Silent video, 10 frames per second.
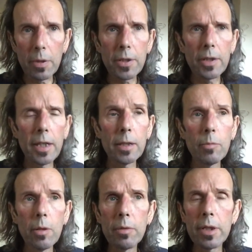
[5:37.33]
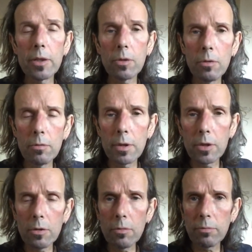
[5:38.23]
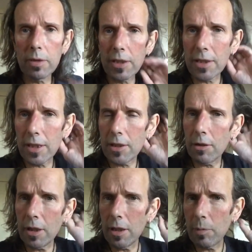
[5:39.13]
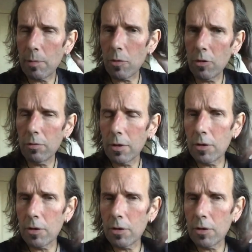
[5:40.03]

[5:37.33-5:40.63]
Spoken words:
But at the moment, it's looking a bit more